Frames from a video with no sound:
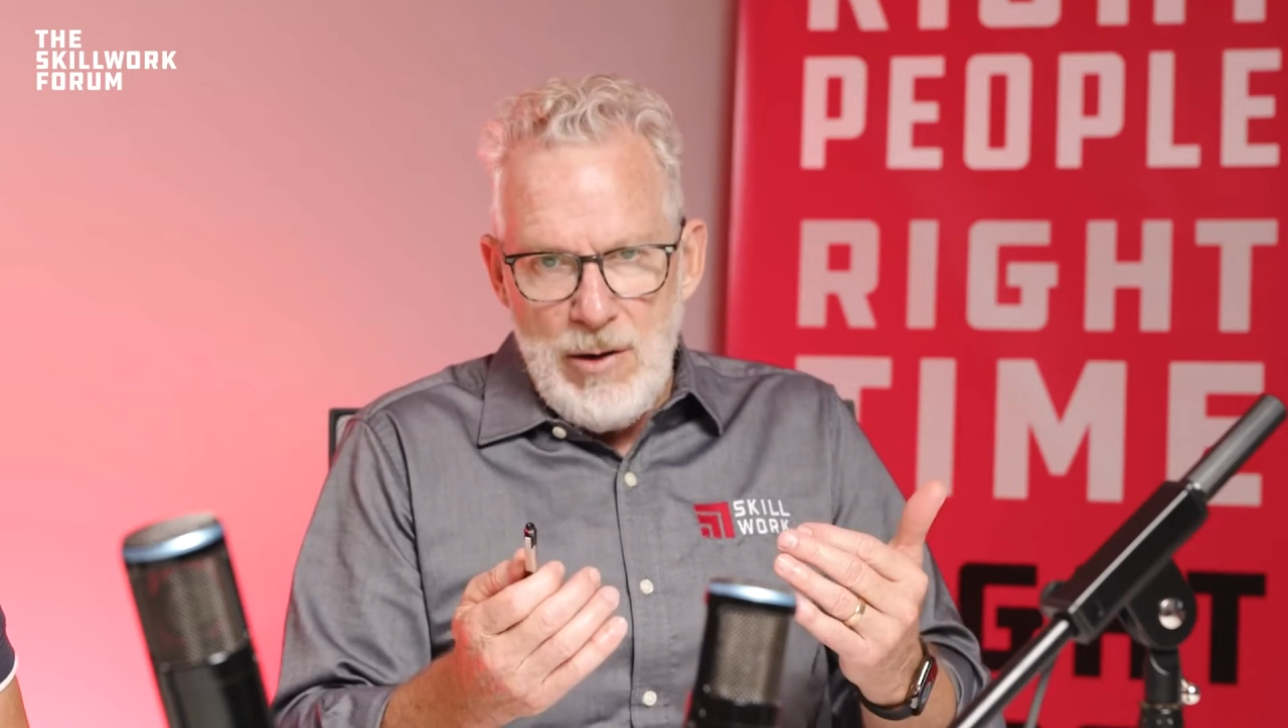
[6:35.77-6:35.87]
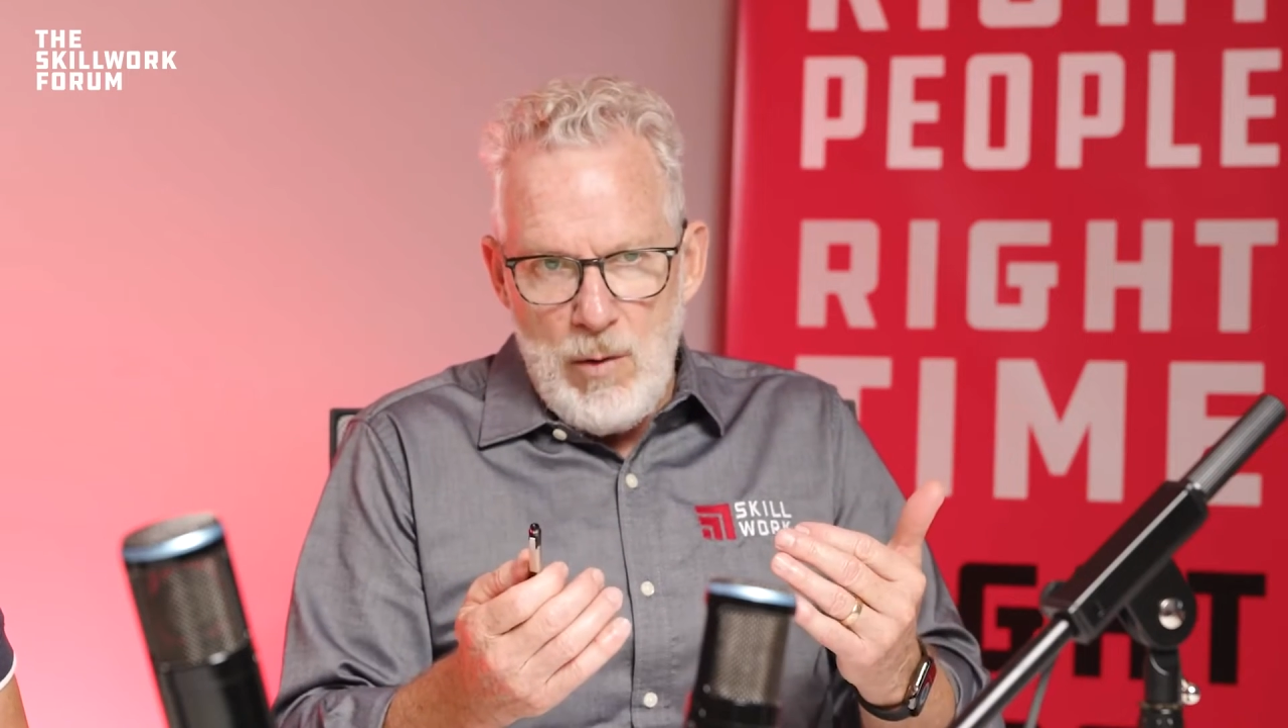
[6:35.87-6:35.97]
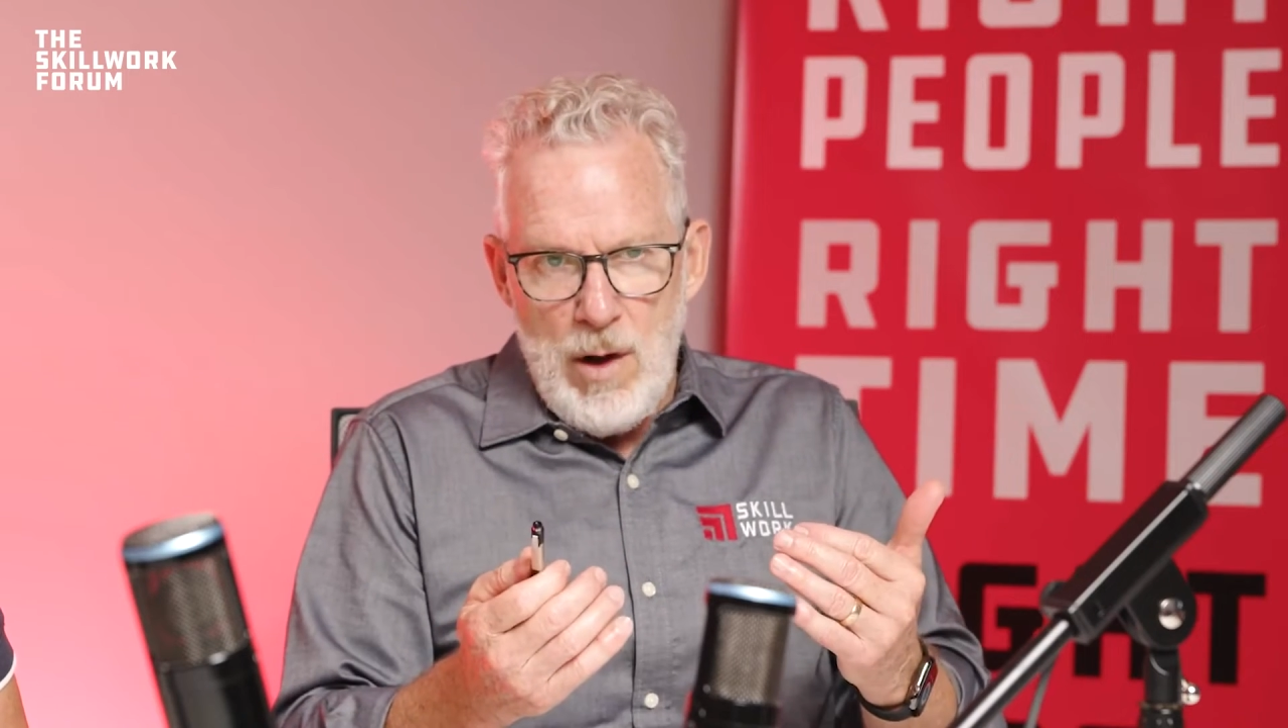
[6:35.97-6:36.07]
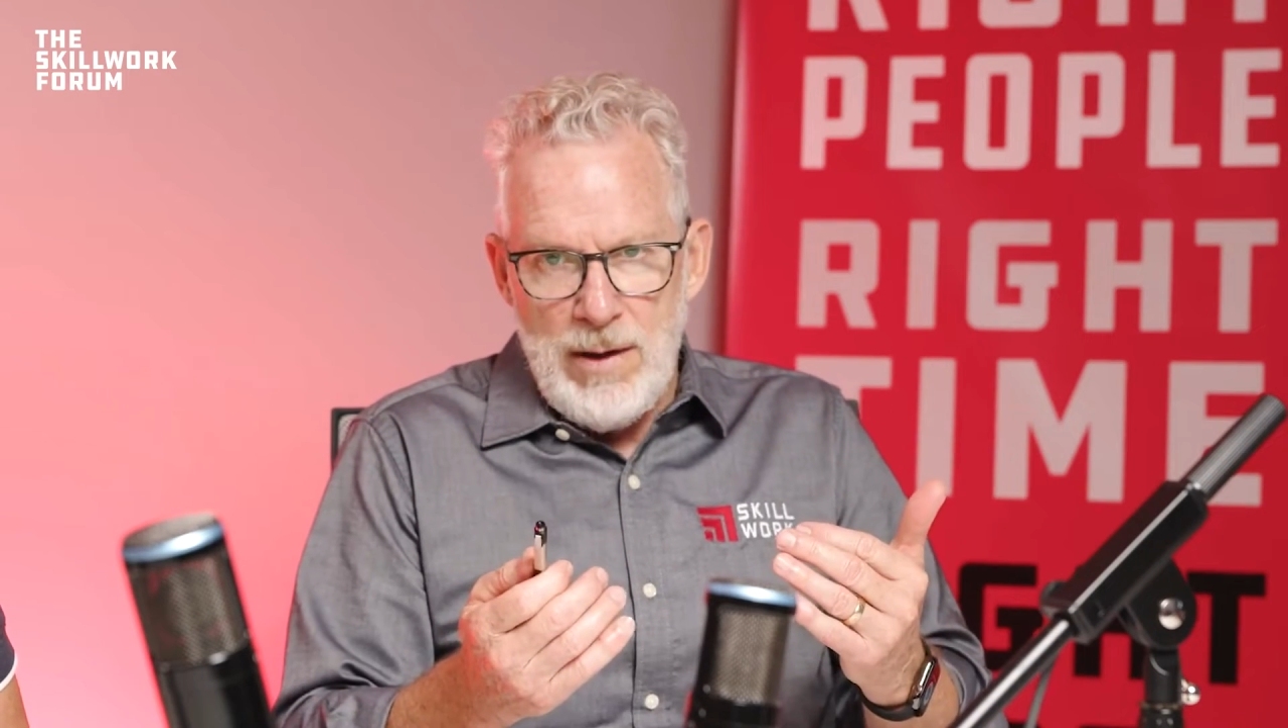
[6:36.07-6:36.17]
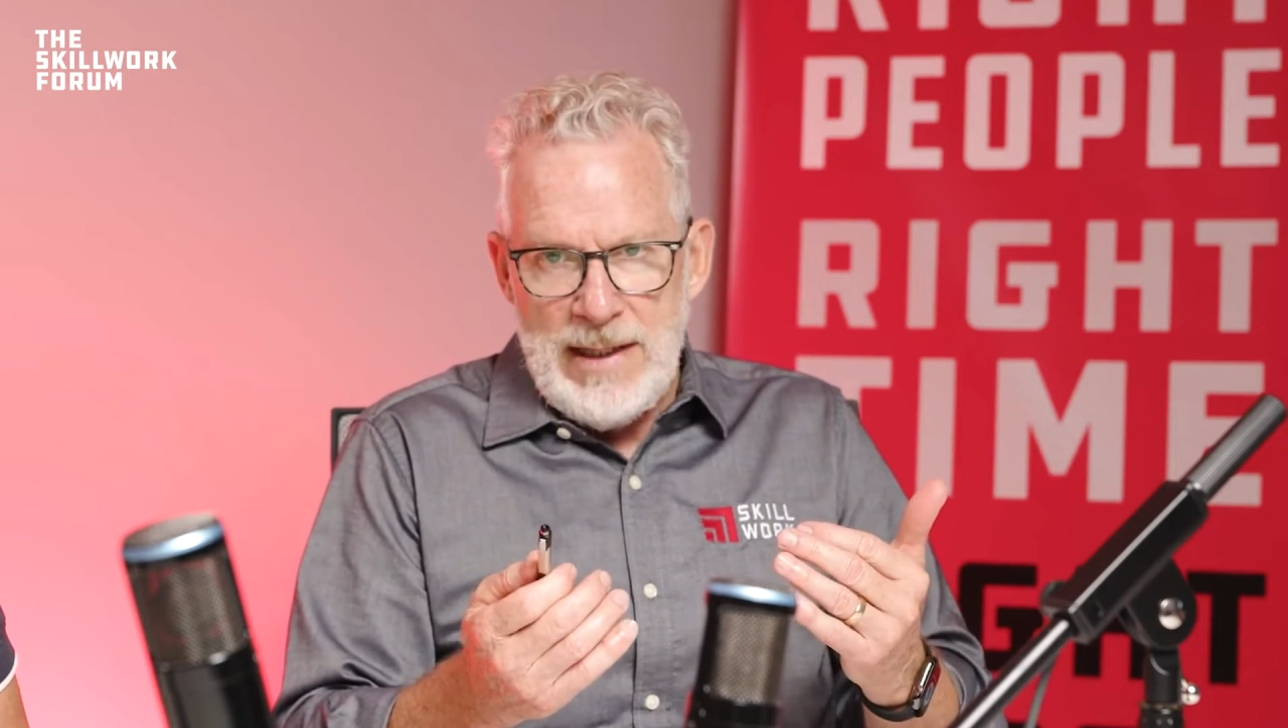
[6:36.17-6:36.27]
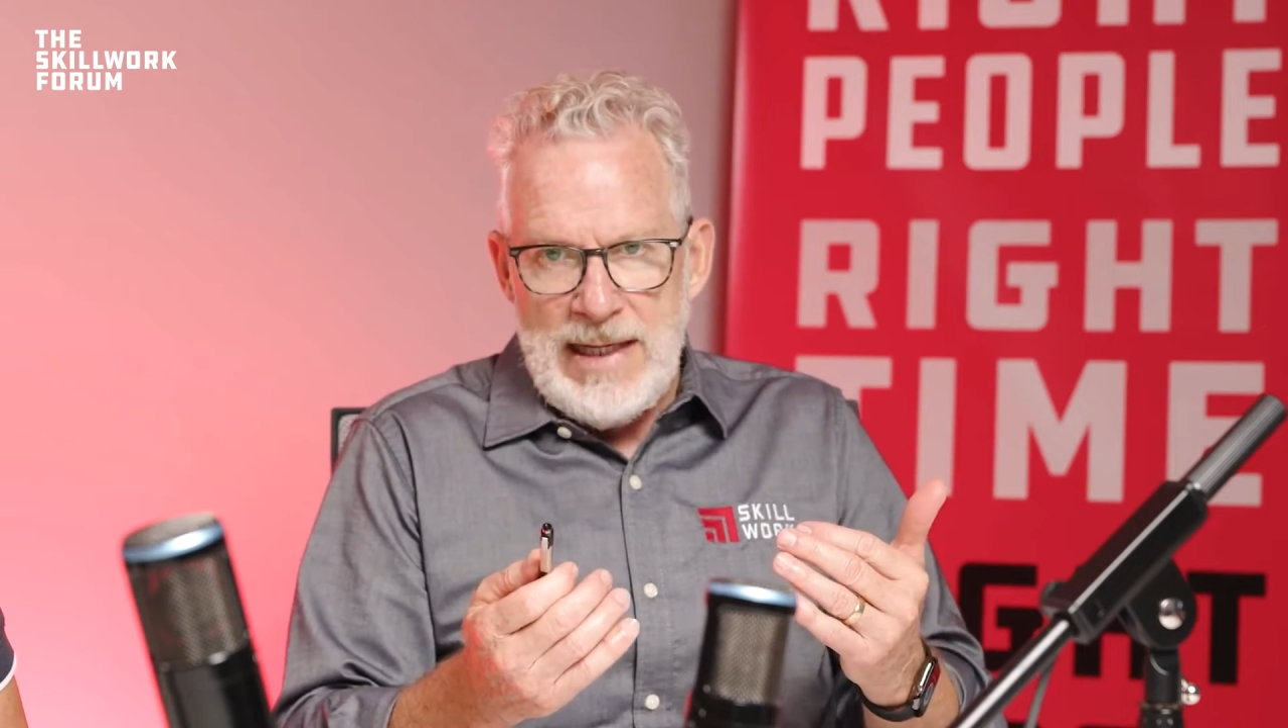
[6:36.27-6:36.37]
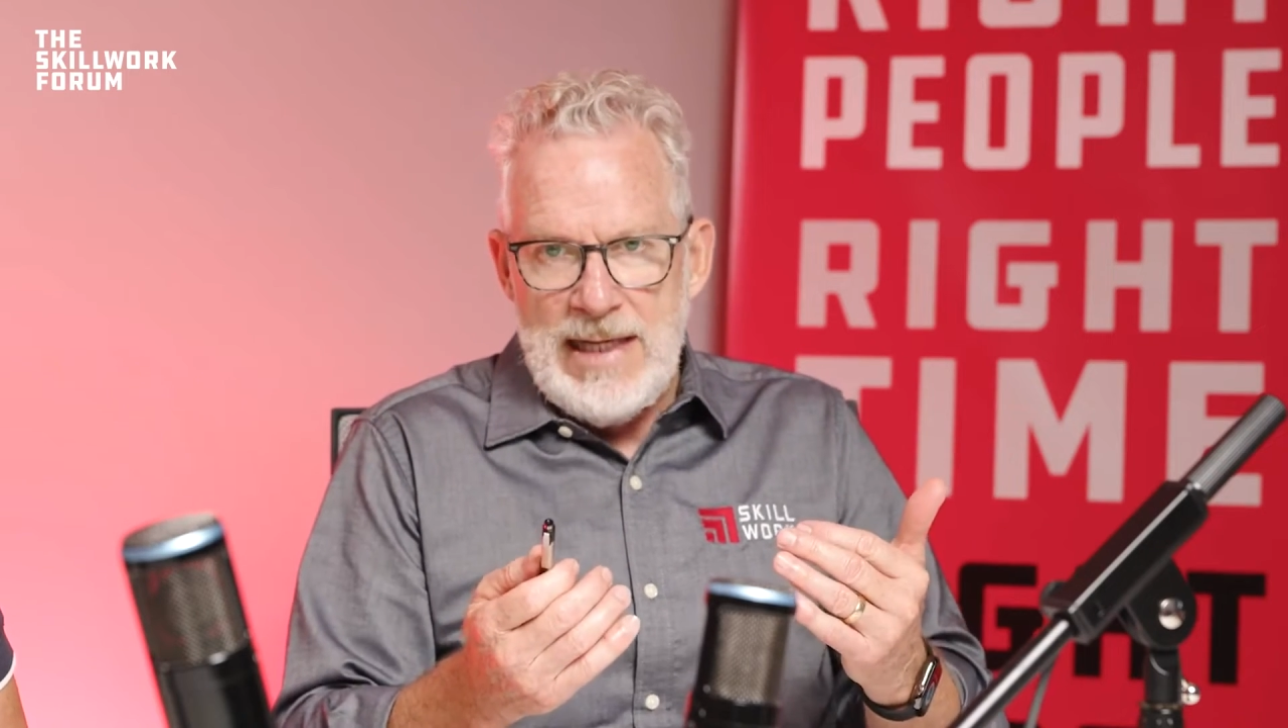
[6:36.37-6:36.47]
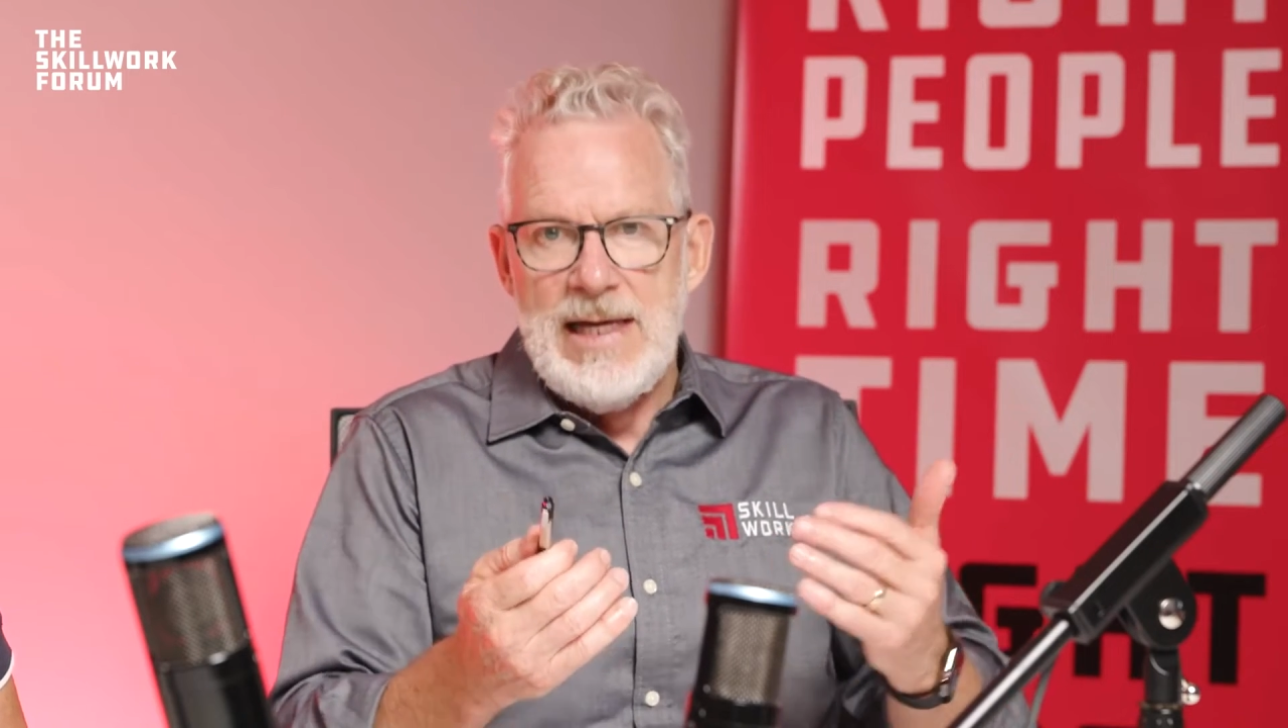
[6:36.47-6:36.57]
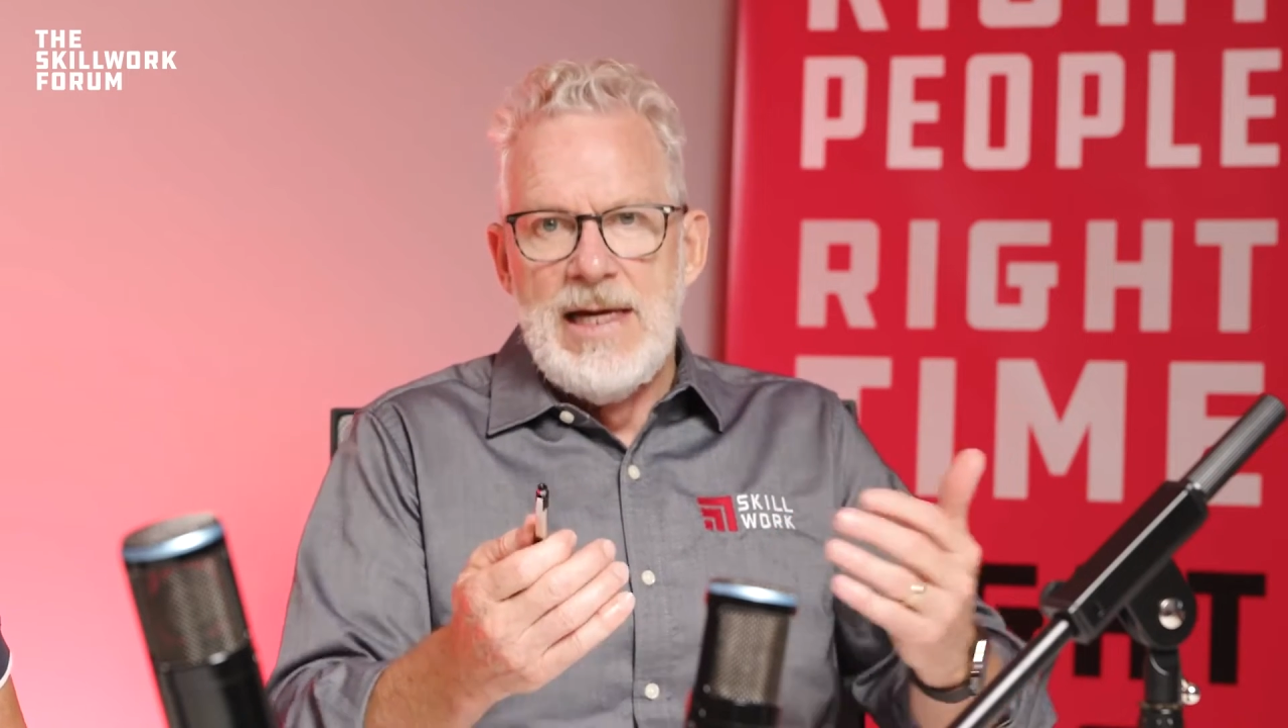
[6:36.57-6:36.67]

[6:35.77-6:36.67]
quality,